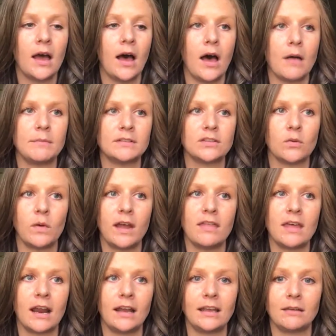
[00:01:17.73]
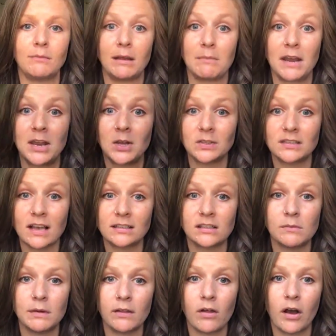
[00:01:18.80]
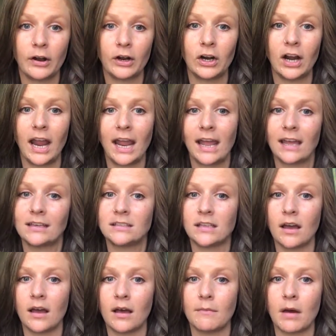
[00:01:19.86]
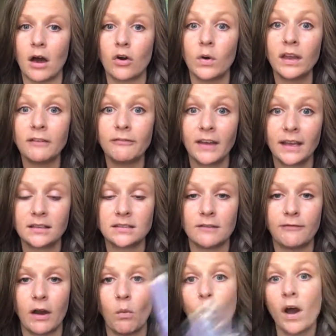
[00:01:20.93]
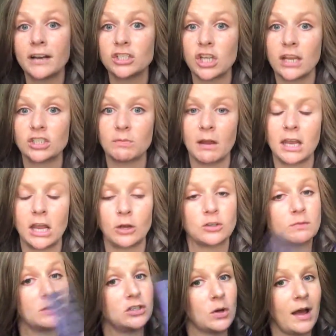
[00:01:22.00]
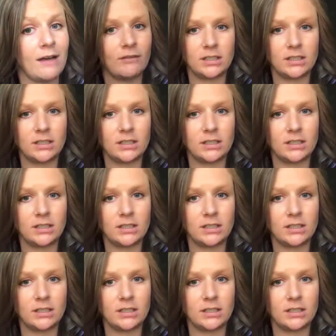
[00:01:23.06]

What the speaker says: It's a way that I can make my nails last a little bit longer and a quick fix if I want to change my nails but don't have a